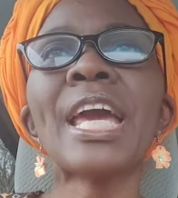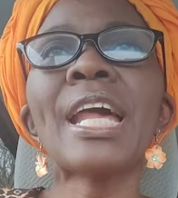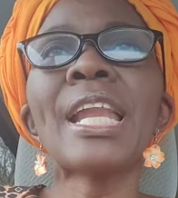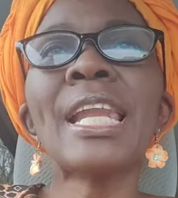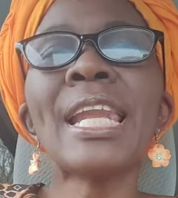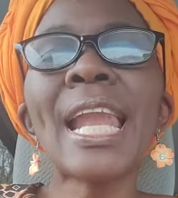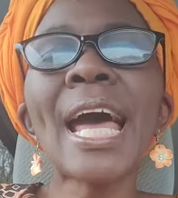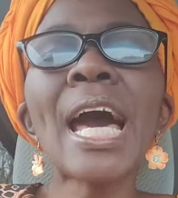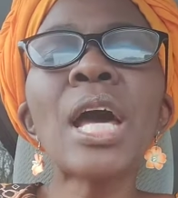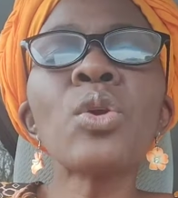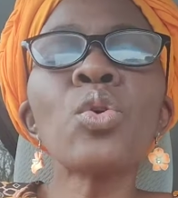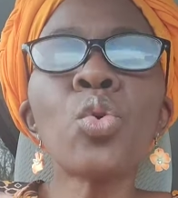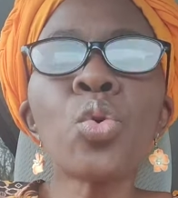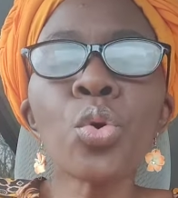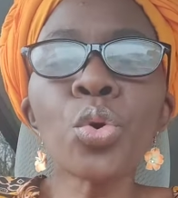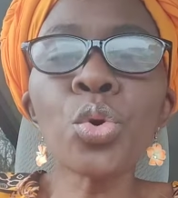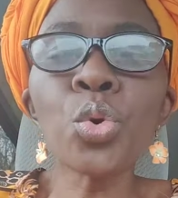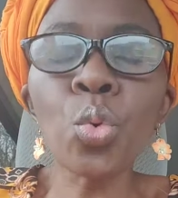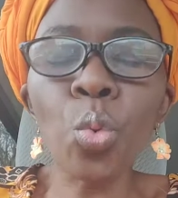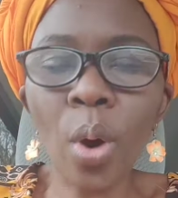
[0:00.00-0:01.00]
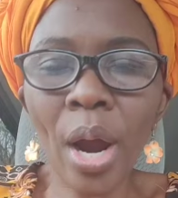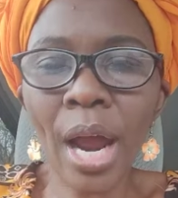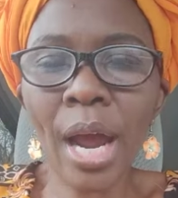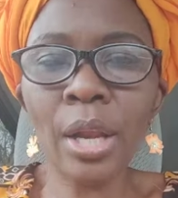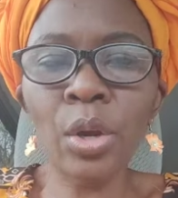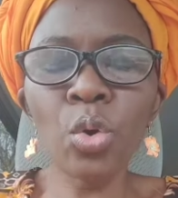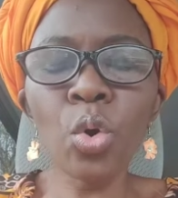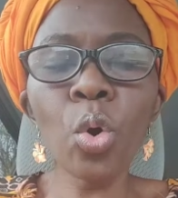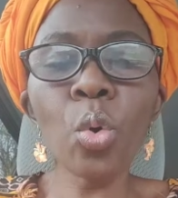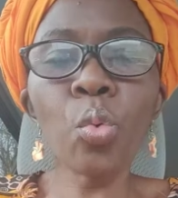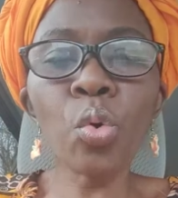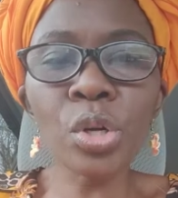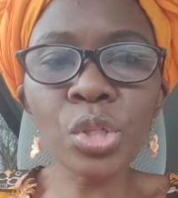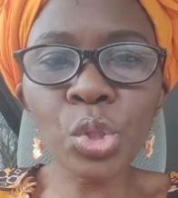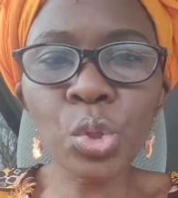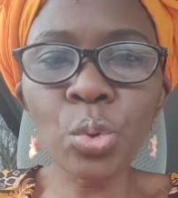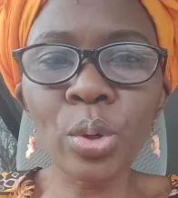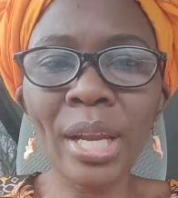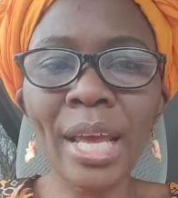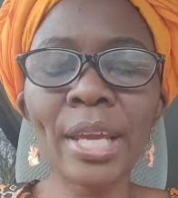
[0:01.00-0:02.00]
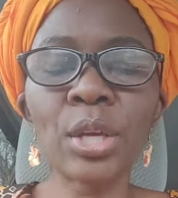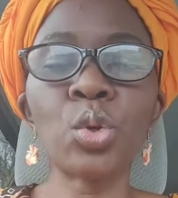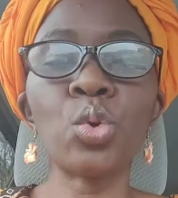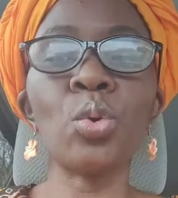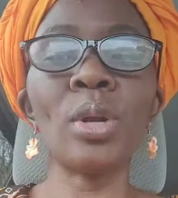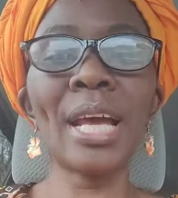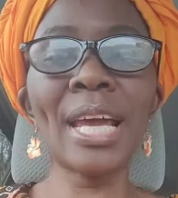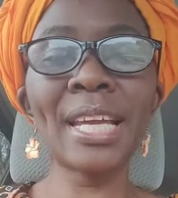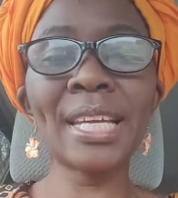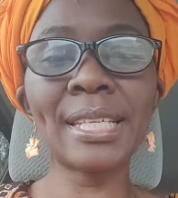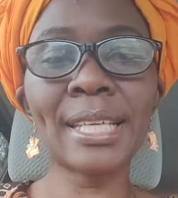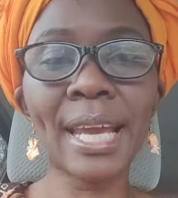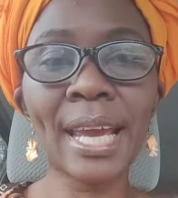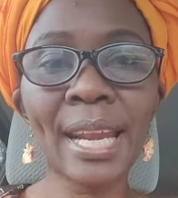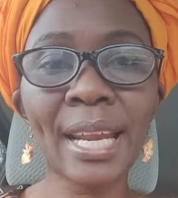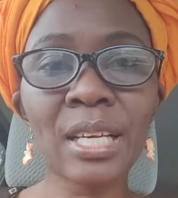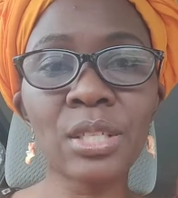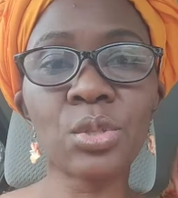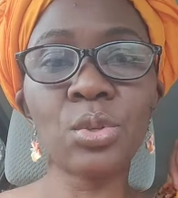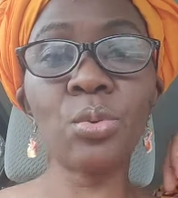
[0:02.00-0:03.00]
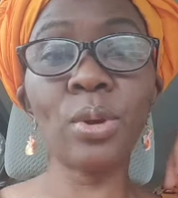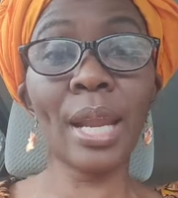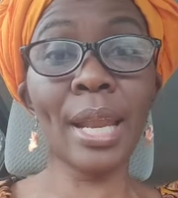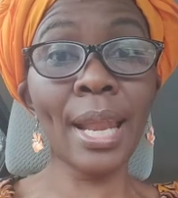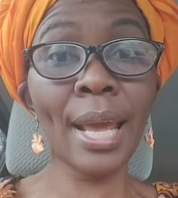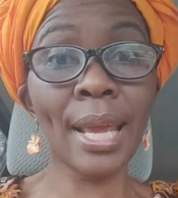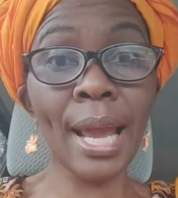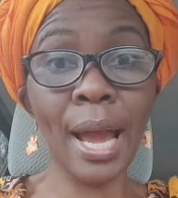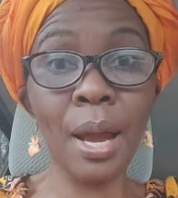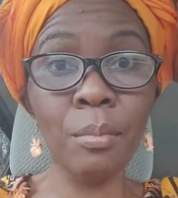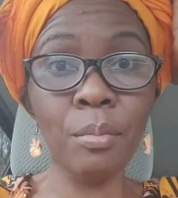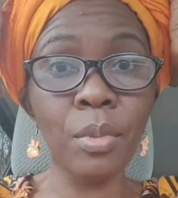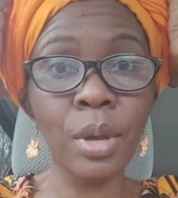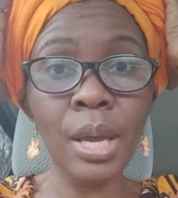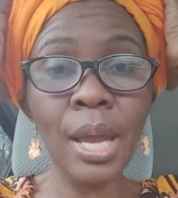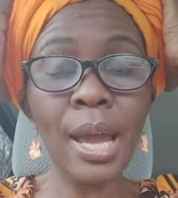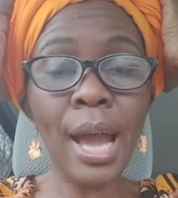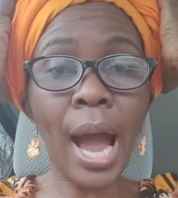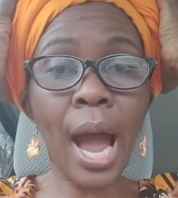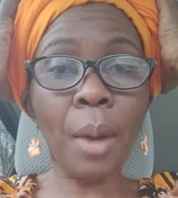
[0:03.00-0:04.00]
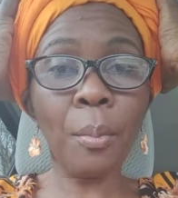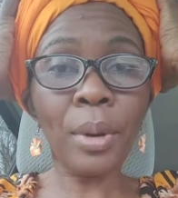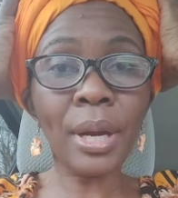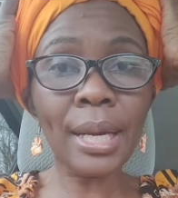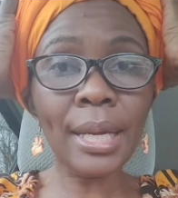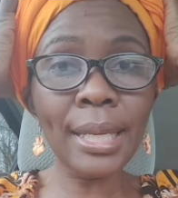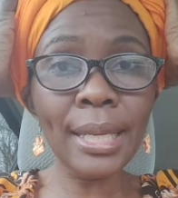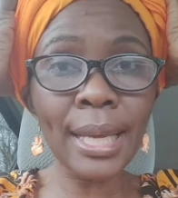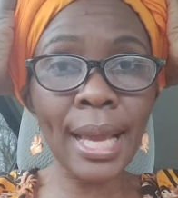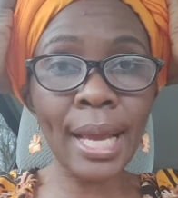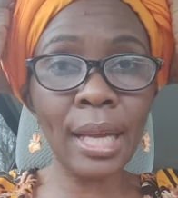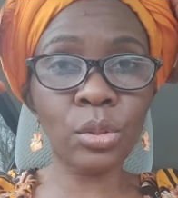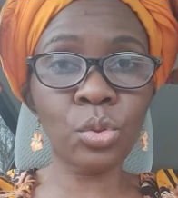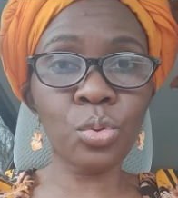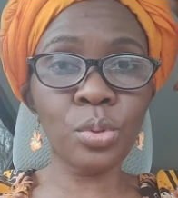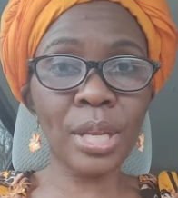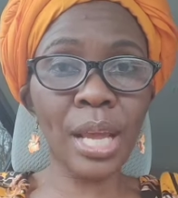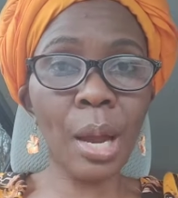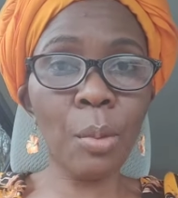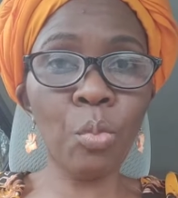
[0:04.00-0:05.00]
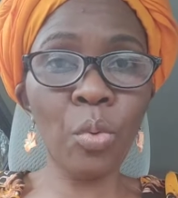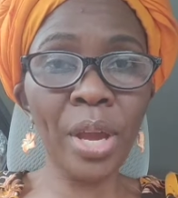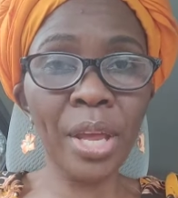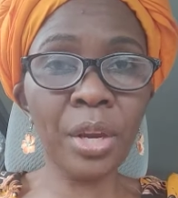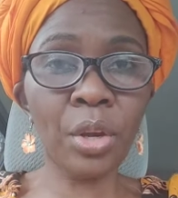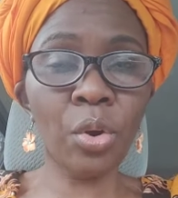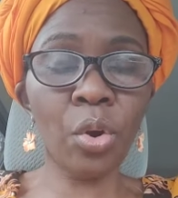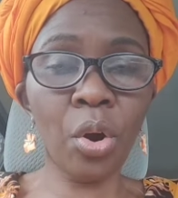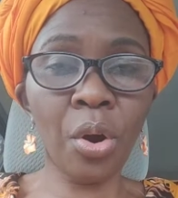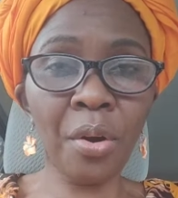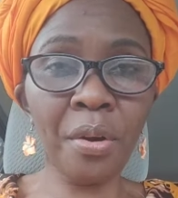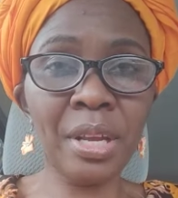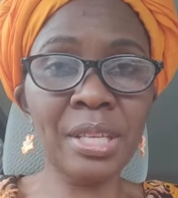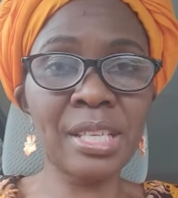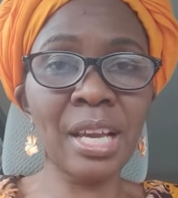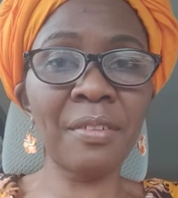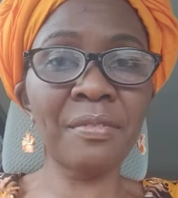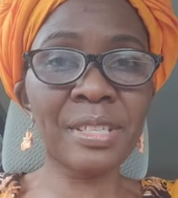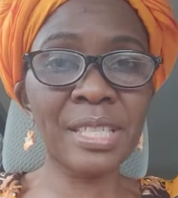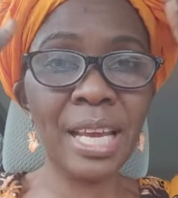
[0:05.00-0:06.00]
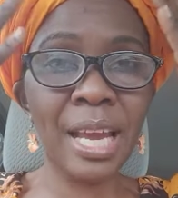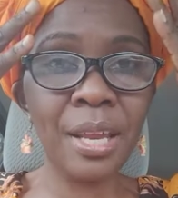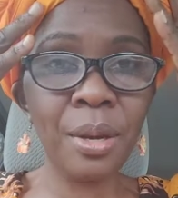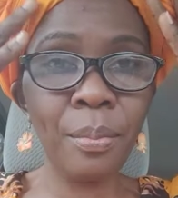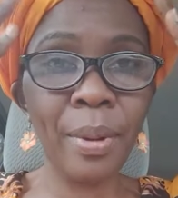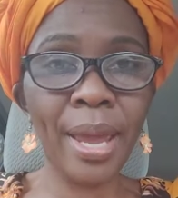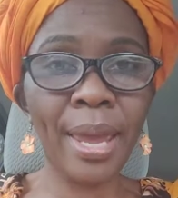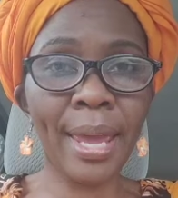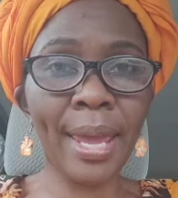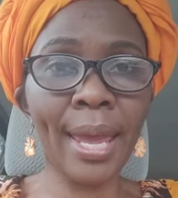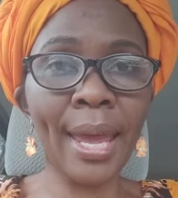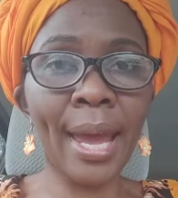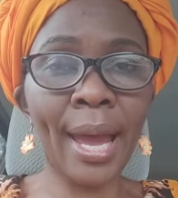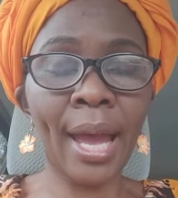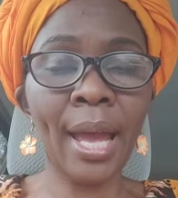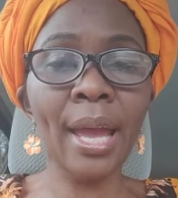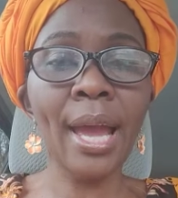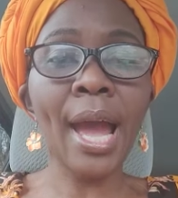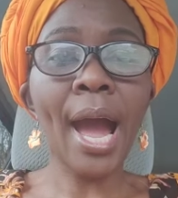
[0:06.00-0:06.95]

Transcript: Learn who you are. Know what you like. You like Deras. You like. I'm clear. Today I'm wearing orange. I've tied my hair.